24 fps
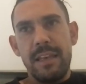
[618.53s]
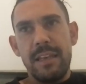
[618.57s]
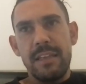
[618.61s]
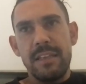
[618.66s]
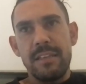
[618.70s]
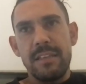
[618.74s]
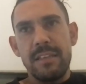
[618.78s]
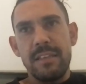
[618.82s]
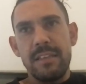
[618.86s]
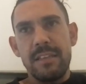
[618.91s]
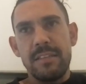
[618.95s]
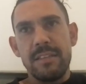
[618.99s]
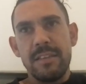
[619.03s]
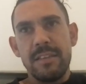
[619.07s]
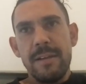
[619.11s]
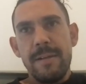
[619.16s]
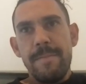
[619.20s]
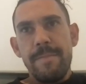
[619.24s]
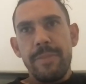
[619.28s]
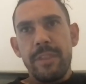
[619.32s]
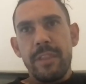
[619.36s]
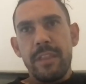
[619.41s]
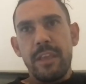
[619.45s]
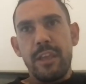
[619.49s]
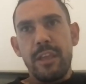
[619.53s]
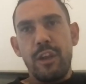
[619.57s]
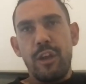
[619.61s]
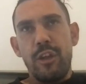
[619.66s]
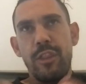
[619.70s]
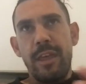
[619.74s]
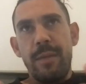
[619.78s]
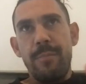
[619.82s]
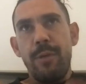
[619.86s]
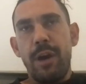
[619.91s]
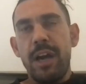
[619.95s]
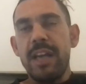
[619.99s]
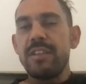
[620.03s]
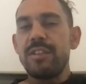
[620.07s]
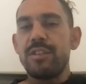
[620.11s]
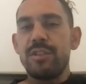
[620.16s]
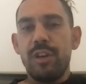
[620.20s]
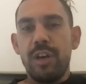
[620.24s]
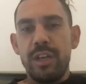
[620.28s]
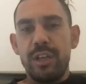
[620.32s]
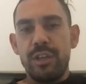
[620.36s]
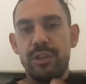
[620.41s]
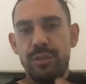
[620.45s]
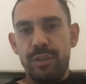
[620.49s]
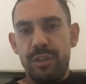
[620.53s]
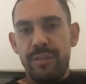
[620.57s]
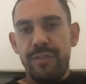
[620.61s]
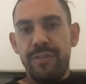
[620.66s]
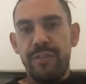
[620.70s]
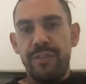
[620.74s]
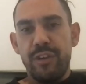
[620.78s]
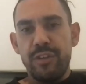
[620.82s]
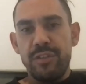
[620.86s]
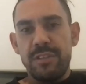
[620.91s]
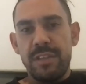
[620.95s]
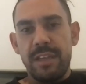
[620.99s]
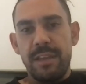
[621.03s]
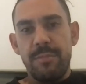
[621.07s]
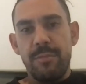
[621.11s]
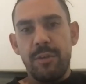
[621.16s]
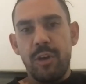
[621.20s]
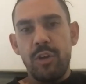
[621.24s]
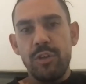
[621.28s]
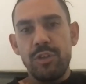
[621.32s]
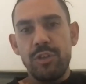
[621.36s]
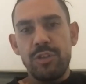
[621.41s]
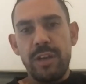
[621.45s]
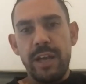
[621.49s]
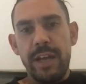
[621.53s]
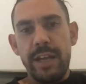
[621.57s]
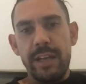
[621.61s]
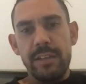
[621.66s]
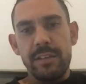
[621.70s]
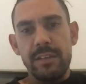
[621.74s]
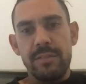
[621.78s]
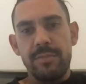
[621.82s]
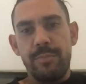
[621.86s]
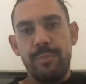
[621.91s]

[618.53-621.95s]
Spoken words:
Is they might sign you to the first team contract,